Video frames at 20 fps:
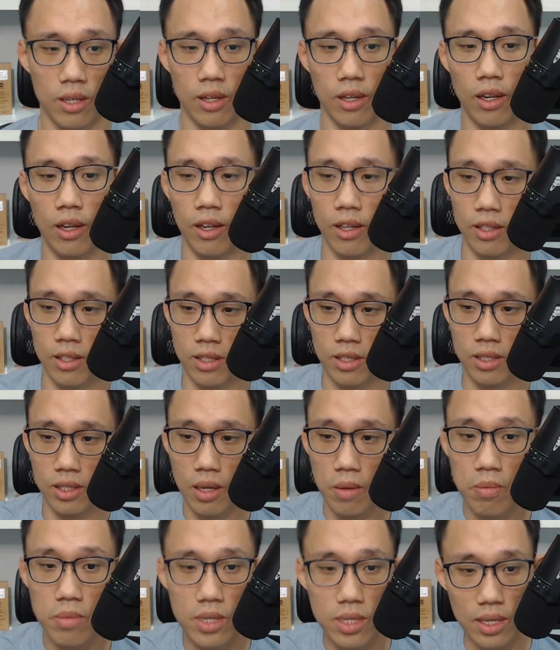it
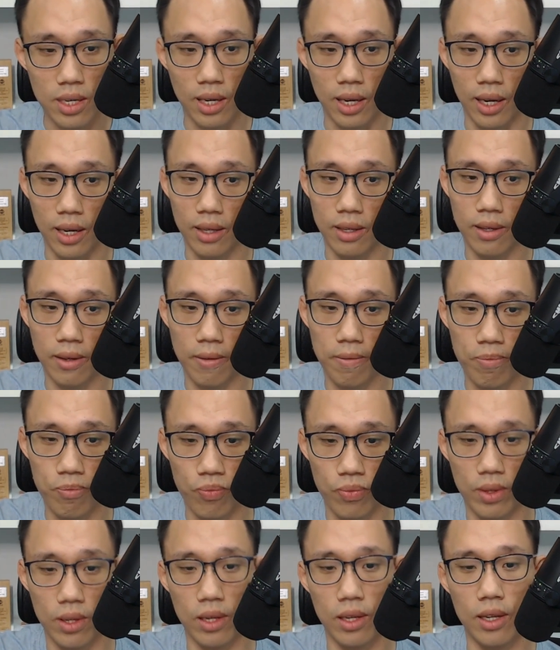seems like
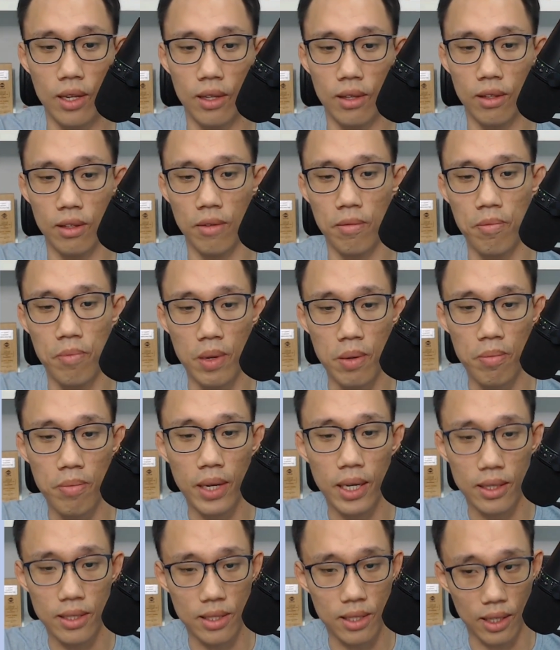it
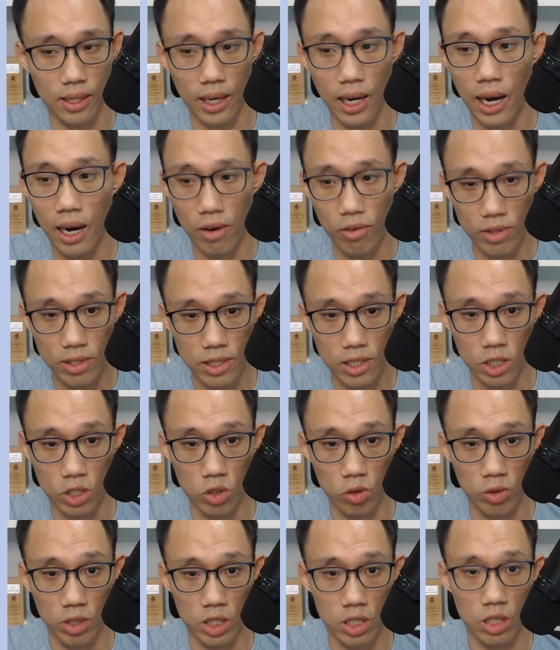mimics the current
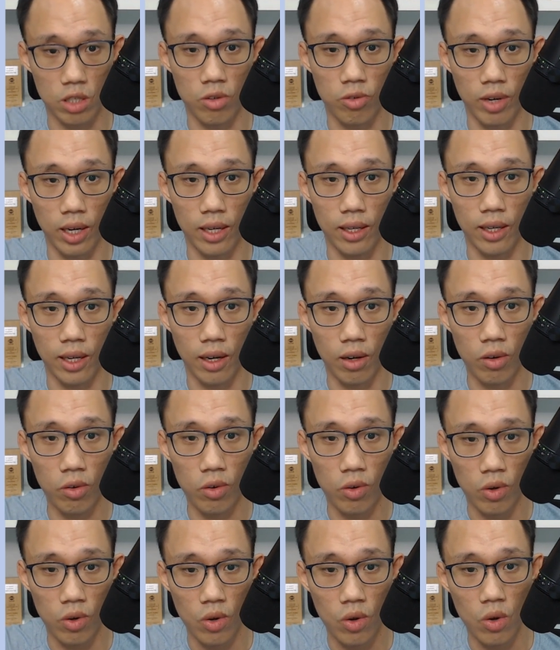situation right now,
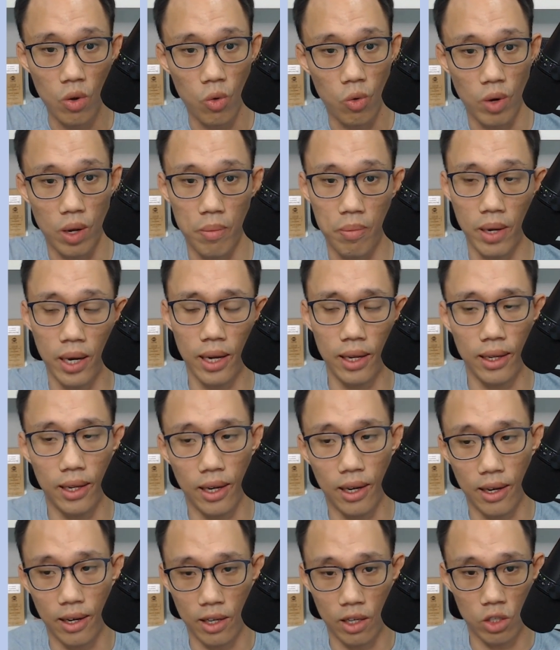whereby
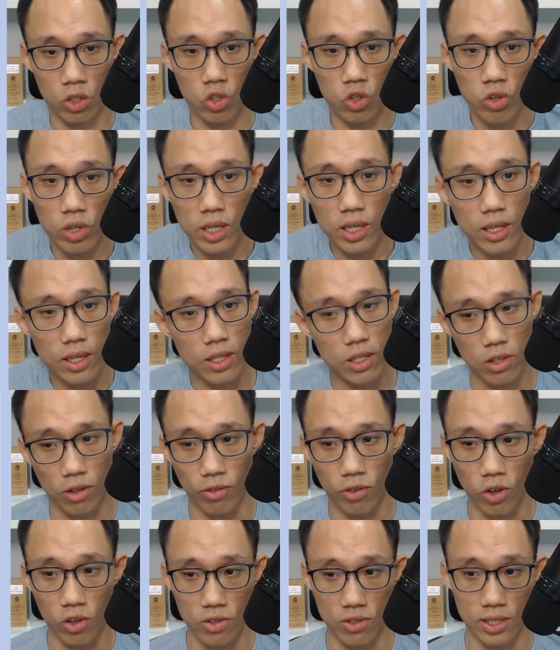there are 3 years of
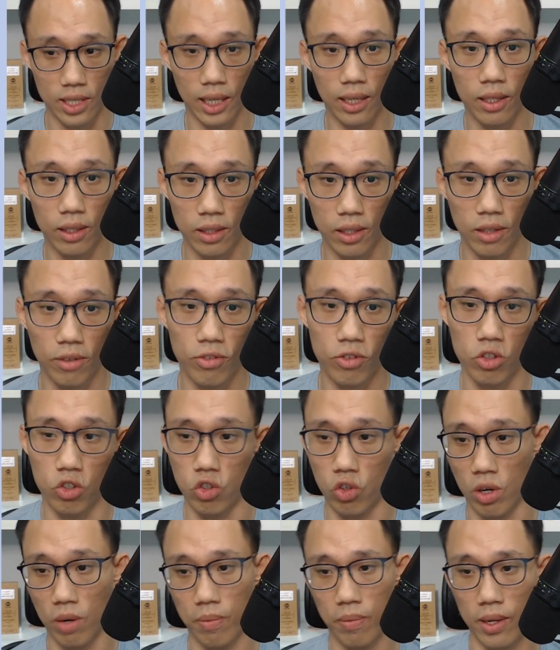consecutive
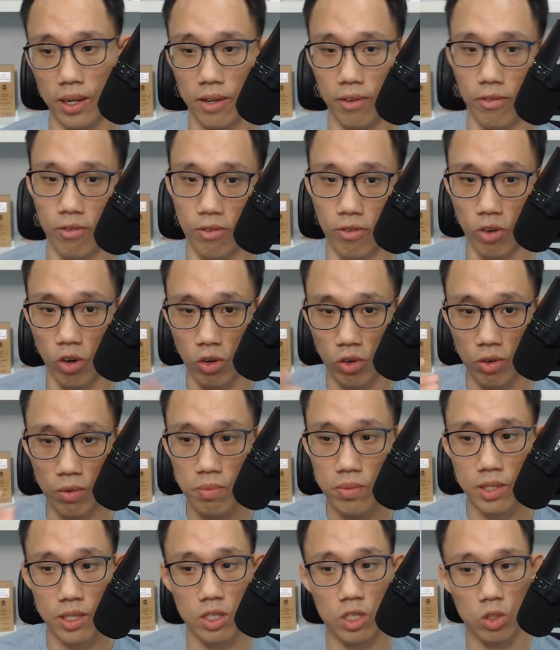drop in volume
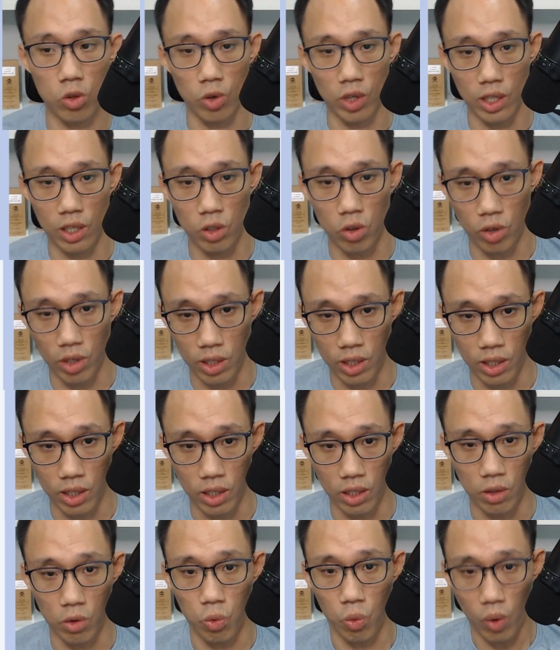since
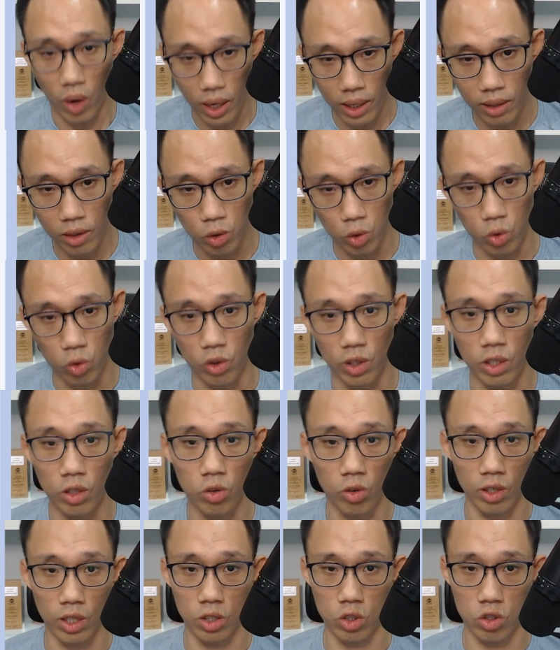2021 to
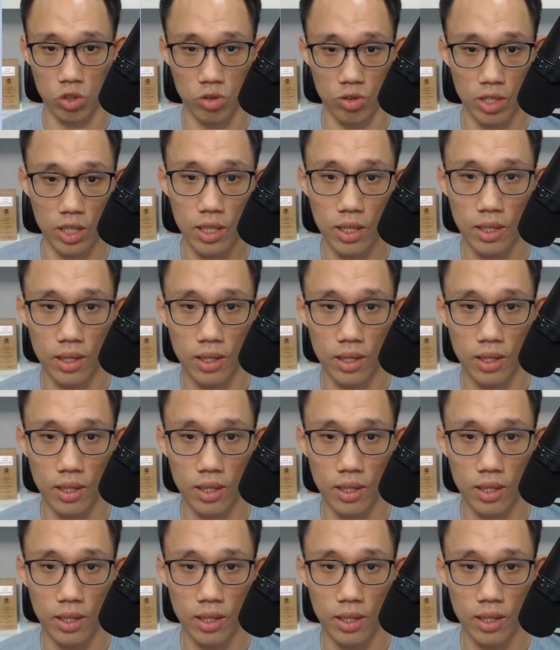2023.